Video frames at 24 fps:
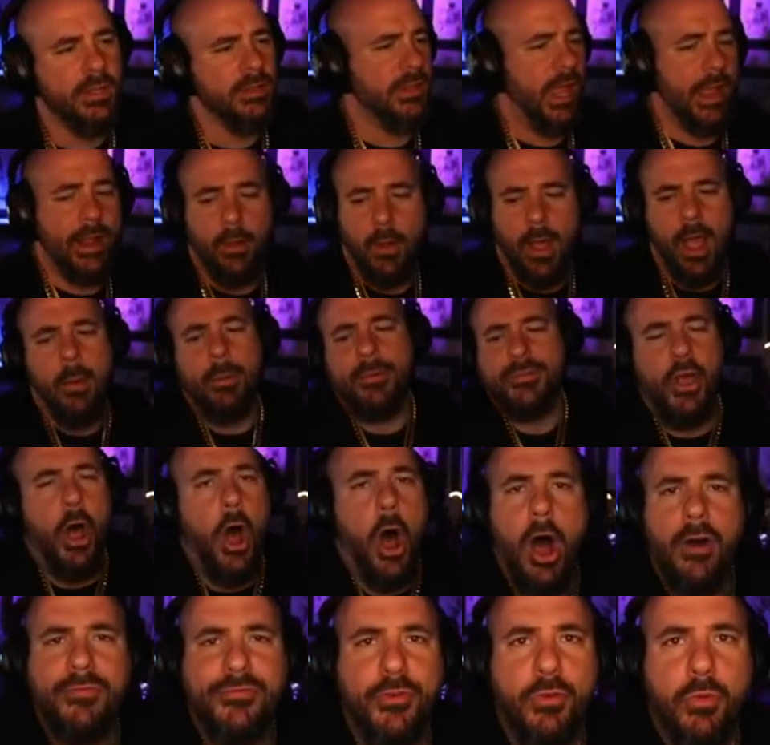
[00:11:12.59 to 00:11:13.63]
Like, it was an
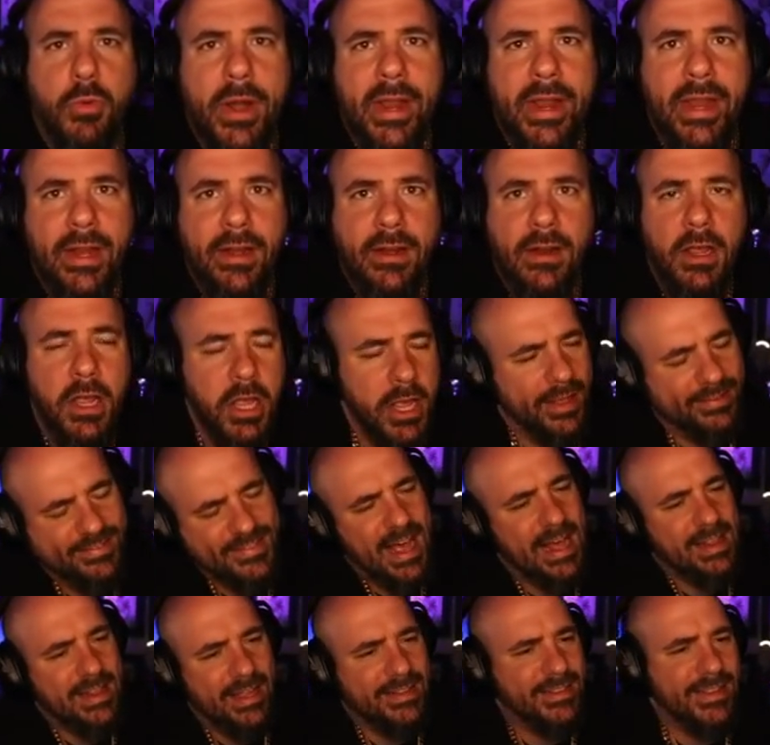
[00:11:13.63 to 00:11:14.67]
awful read. It's
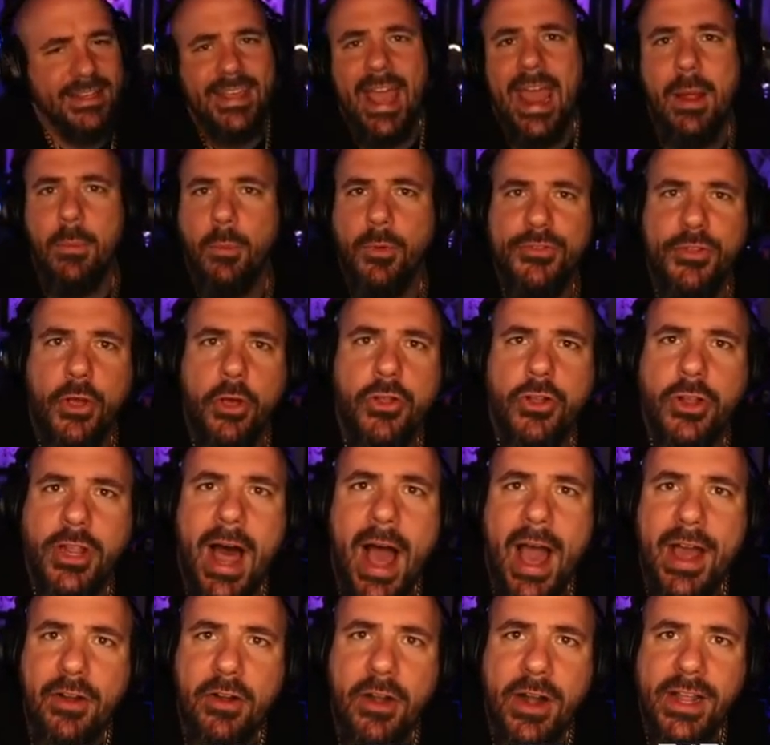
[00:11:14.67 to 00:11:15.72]
not like the game was on the
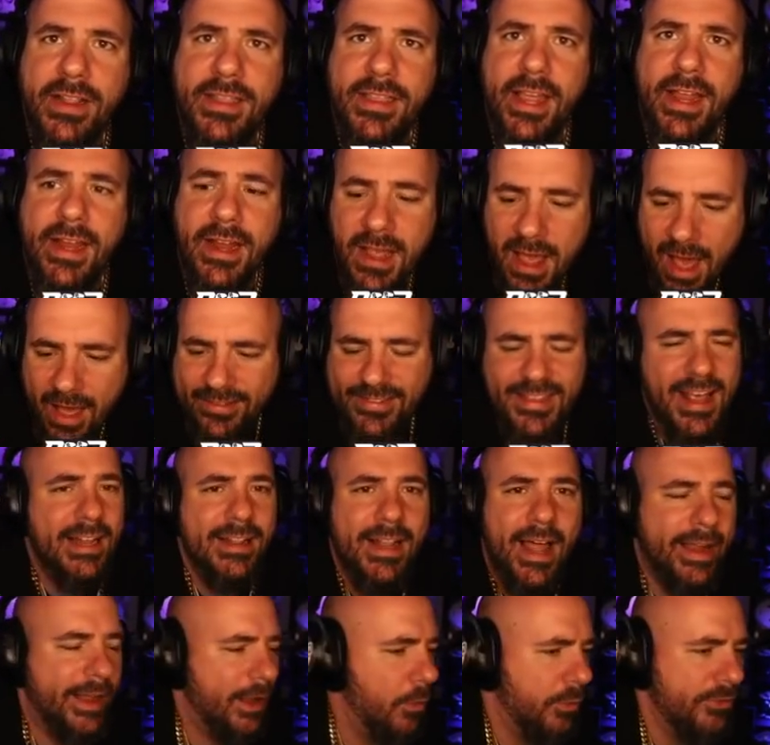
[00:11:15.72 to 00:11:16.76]
line or anything. It's not
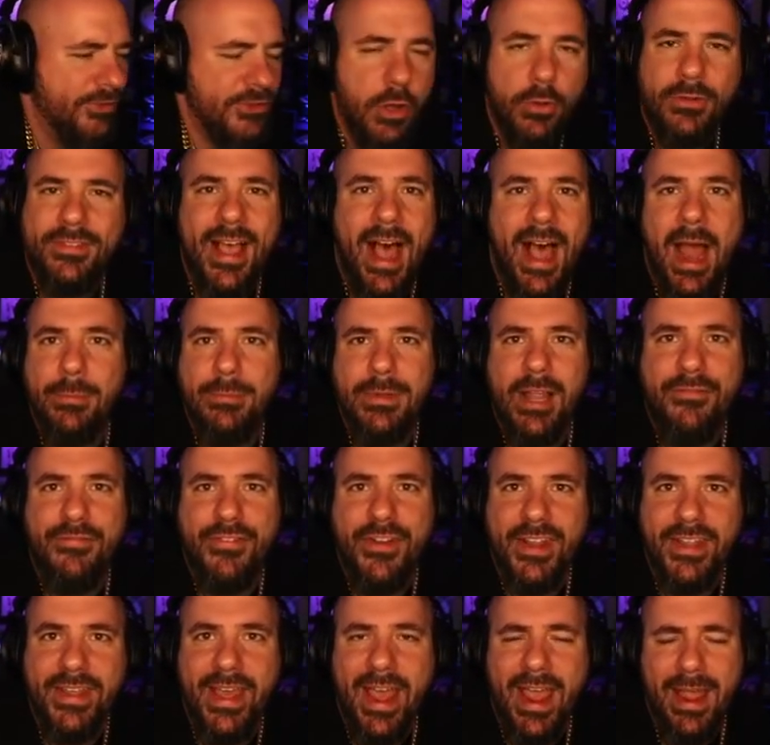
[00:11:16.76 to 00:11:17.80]
like it was no time left
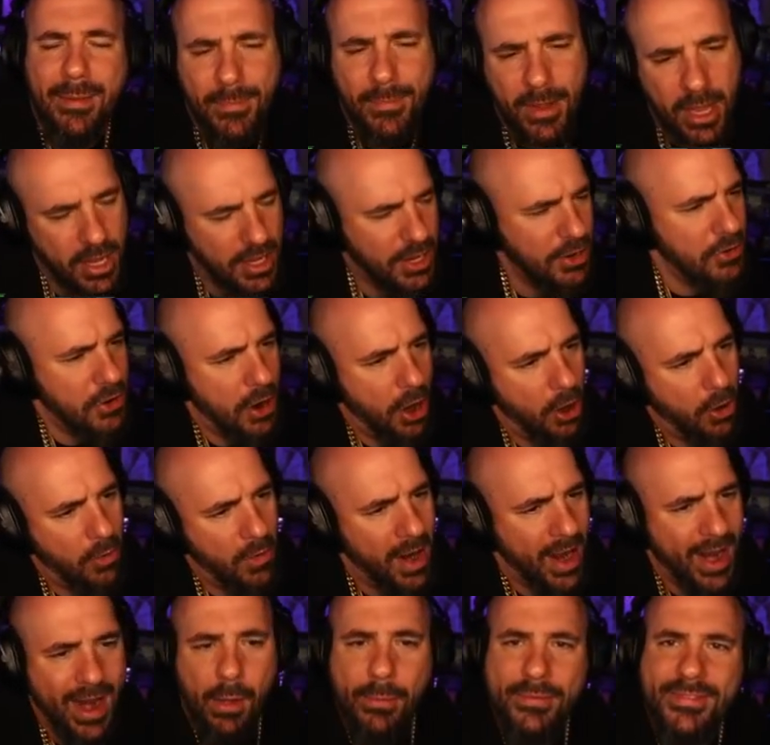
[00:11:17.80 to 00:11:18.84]
in the game, you know,
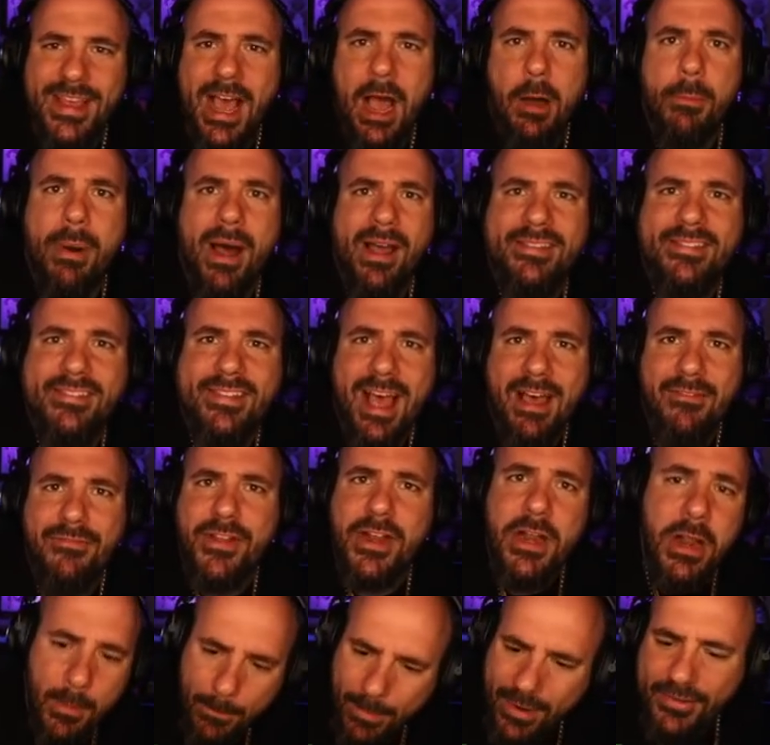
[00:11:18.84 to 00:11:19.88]
and I was down by
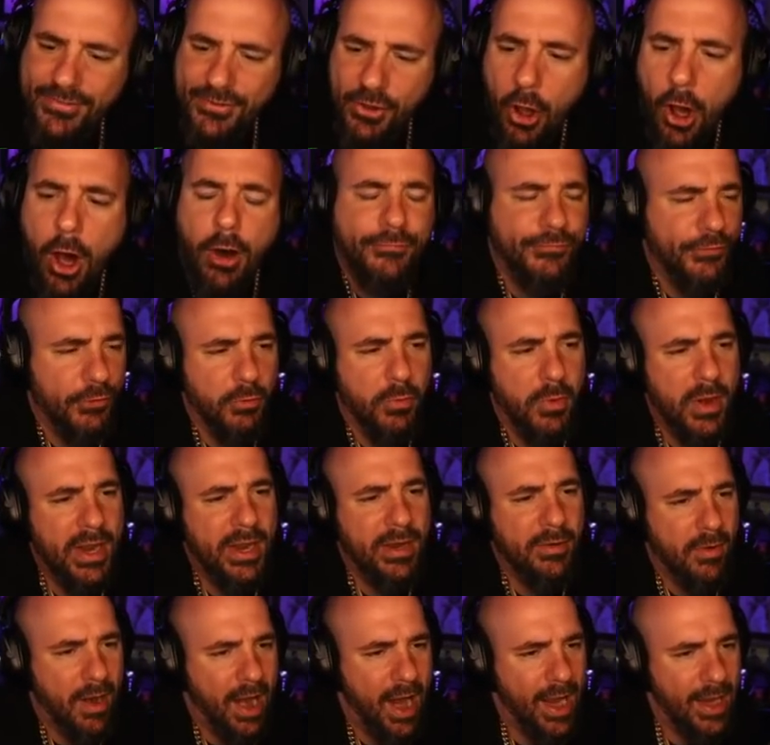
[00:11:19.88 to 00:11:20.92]
7, but it's an awful
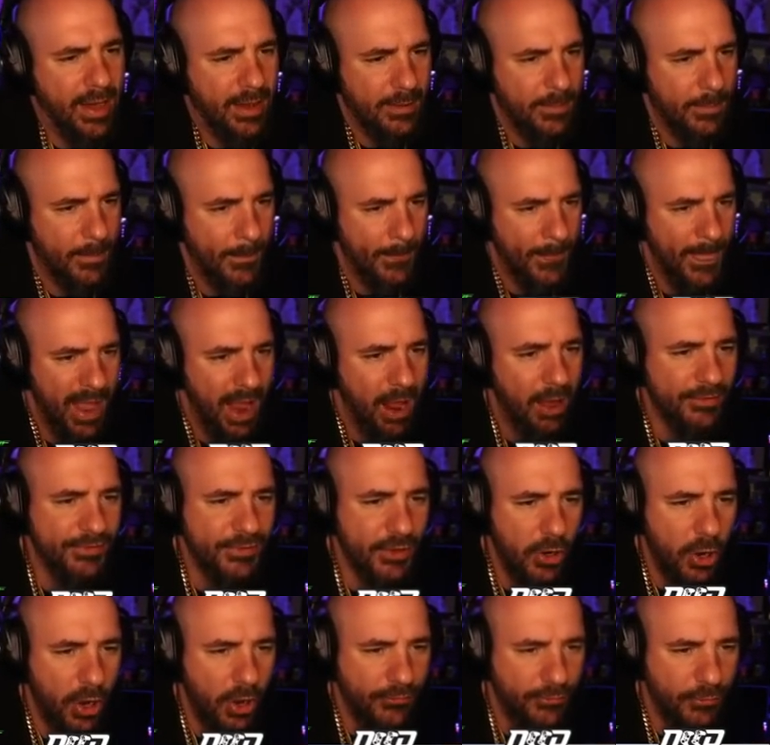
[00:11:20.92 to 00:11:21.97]
read, right? How's
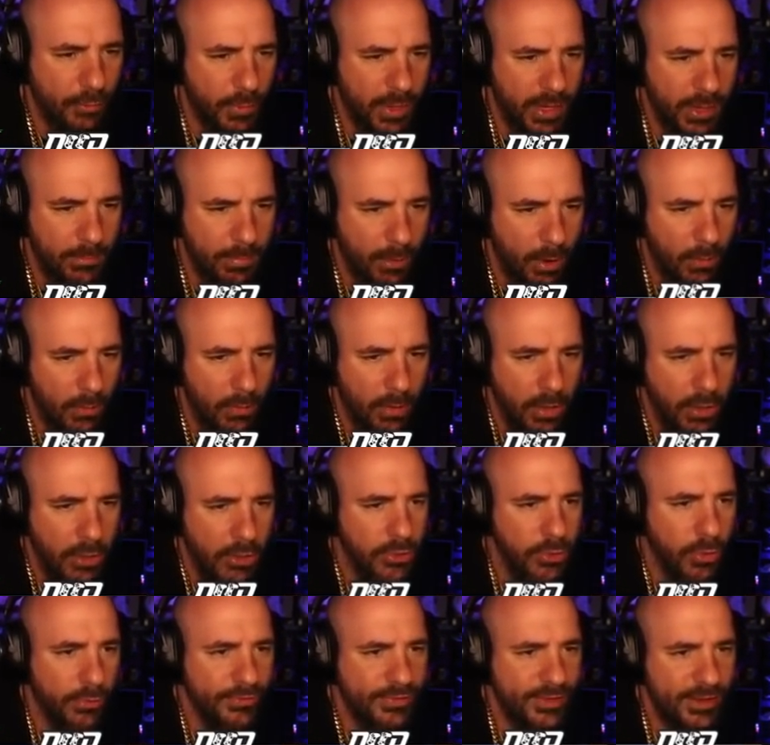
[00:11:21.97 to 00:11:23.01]
that an awful read, bro?
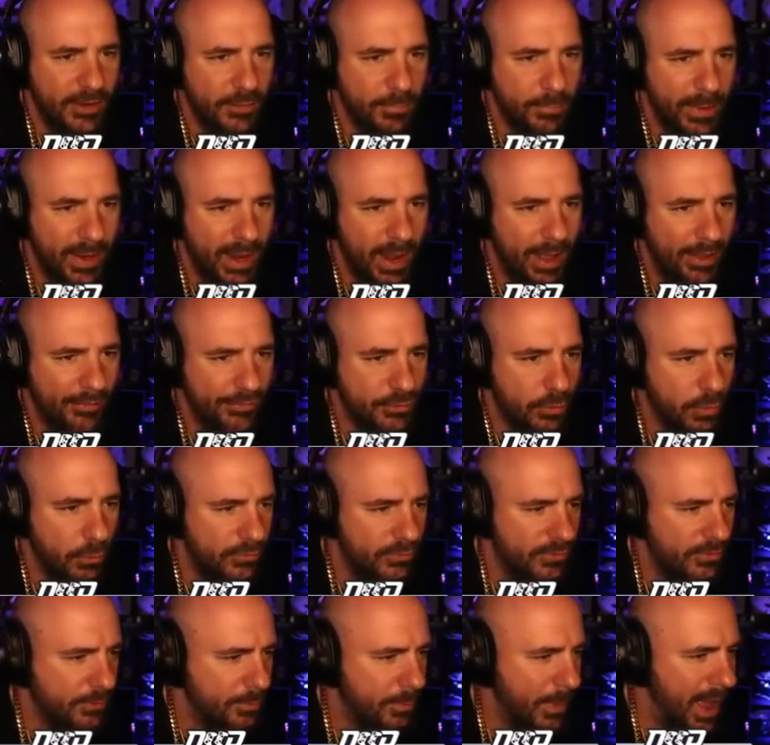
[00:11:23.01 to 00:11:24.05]
You don't see this big ass coochie
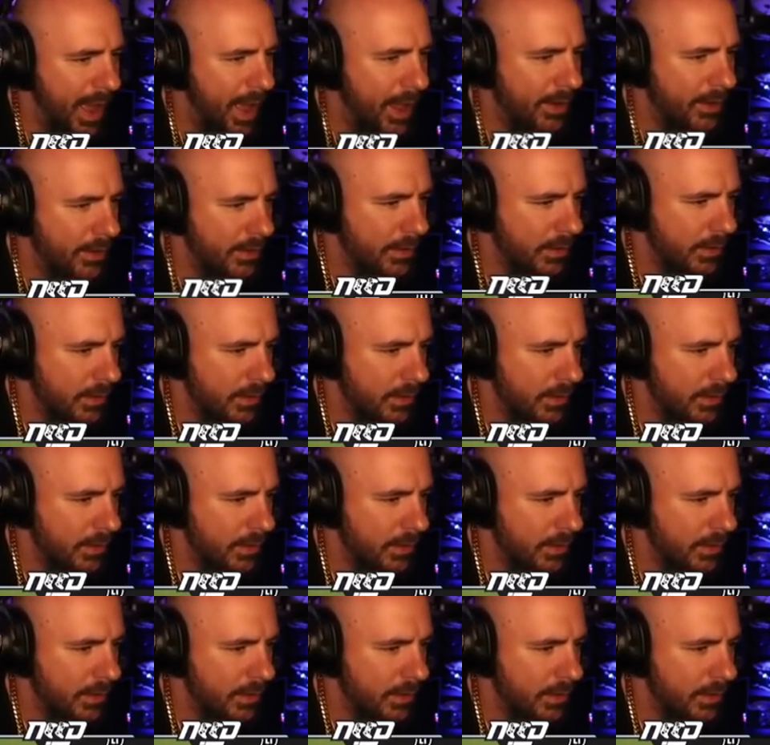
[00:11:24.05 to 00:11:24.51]
spot?